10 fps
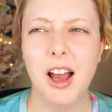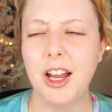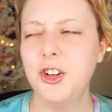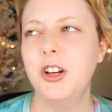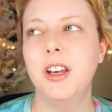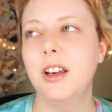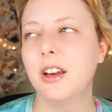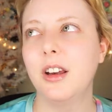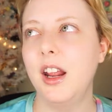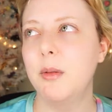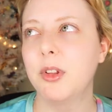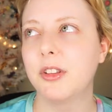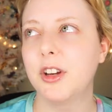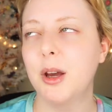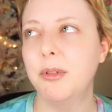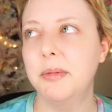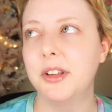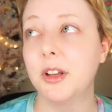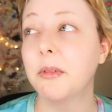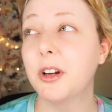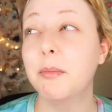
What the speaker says: I shouldn't name the steps because I'm gonna